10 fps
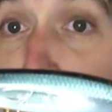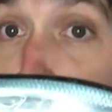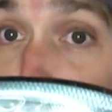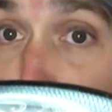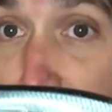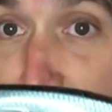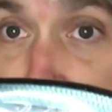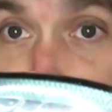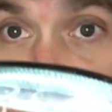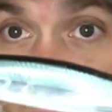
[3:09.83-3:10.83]
owner
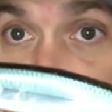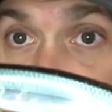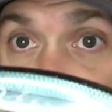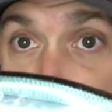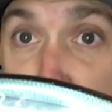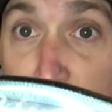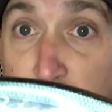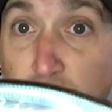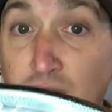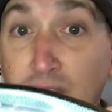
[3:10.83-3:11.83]
ST36 on the
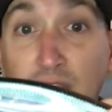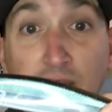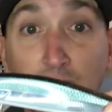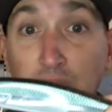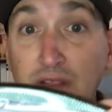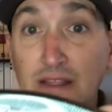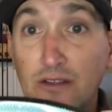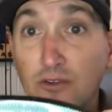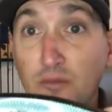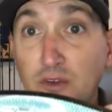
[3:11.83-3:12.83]
front,
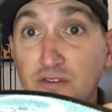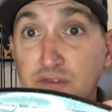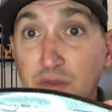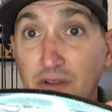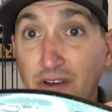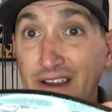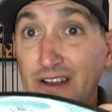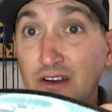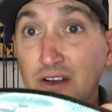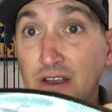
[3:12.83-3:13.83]
completely removed split ring
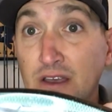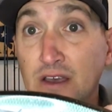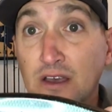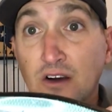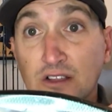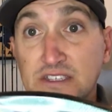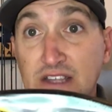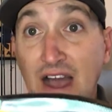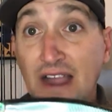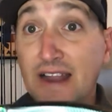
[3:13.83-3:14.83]
and hook on
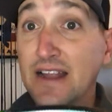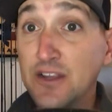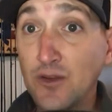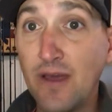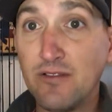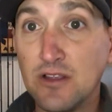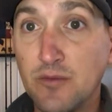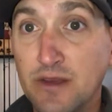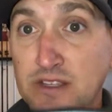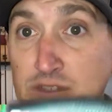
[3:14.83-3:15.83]
stock. And I do have a
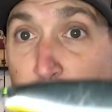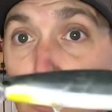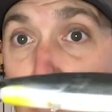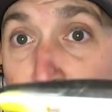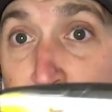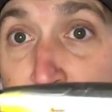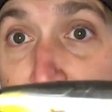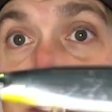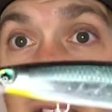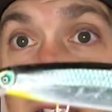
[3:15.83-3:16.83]
little bitty small
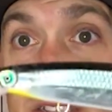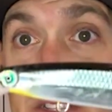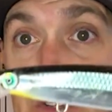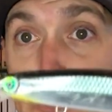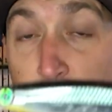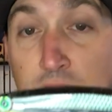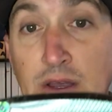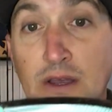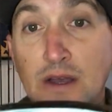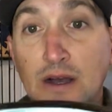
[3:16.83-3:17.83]
size 2
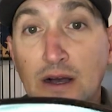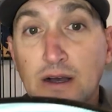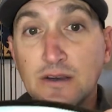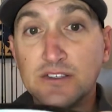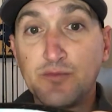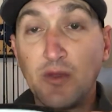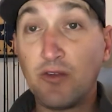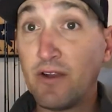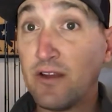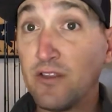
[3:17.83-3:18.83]

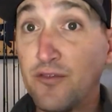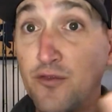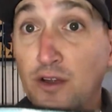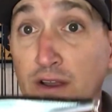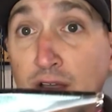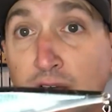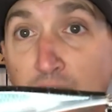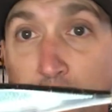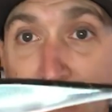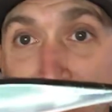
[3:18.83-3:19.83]
split ring on the front of
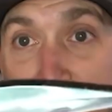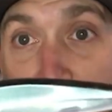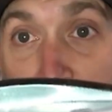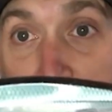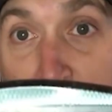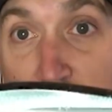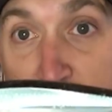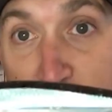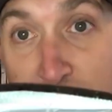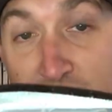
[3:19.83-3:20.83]
the bait itself, on the
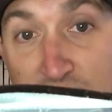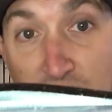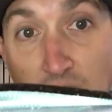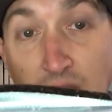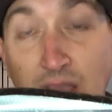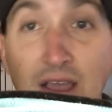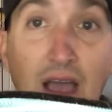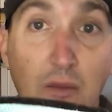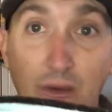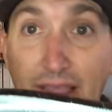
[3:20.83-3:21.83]
nose of the bait. So
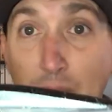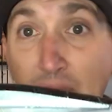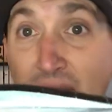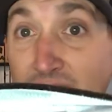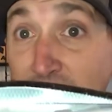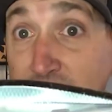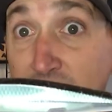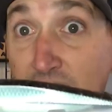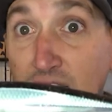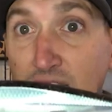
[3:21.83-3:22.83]
I'll bring y'all back. Let's
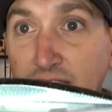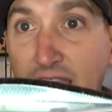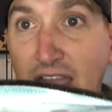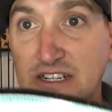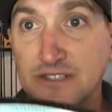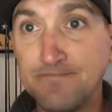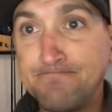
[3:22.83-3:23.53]
take a look at the action.